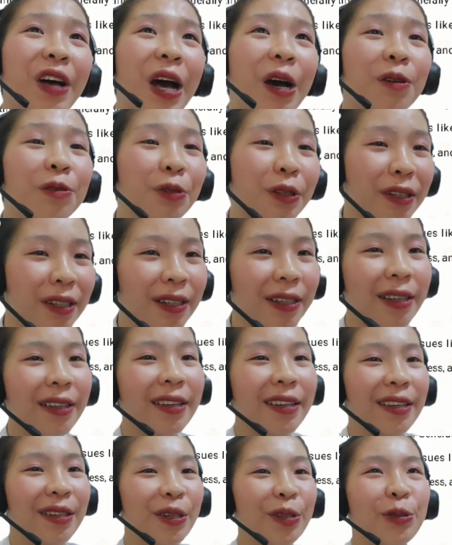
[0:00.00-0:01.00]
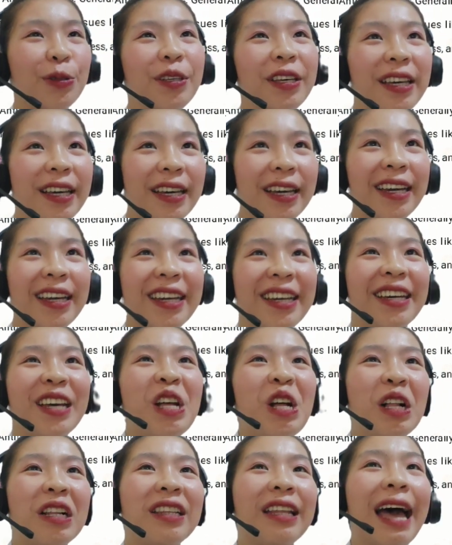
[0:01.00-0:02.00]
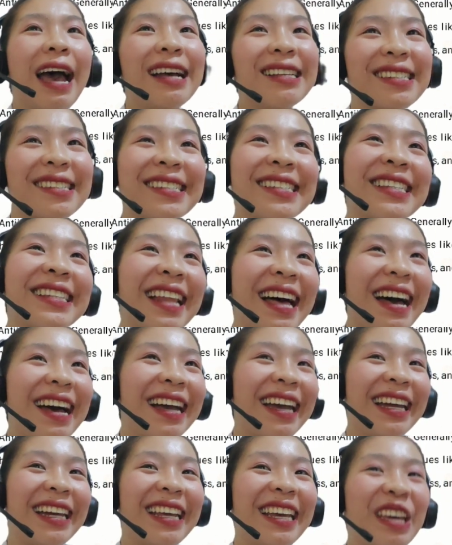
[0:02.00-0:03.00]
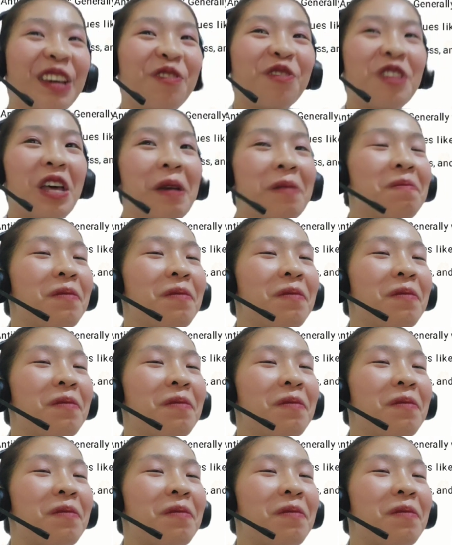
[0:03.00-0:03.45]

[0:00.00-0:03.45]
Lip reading: our last slide, if